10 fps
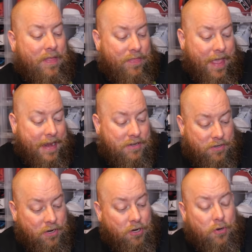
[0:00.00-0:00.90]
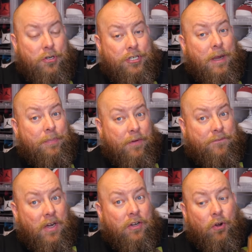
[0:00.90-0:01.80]
they do ship their
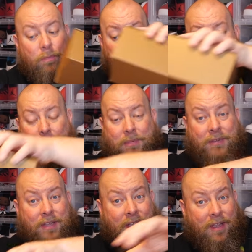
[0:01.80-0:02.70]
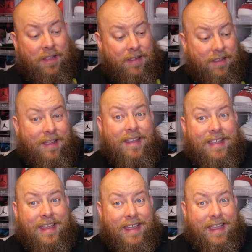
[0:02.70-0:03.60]
Funko Pops
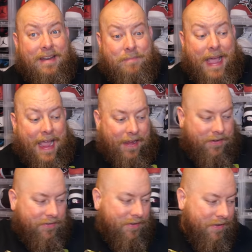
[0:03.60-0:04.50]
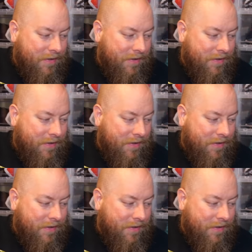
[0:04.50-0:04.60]
in bags.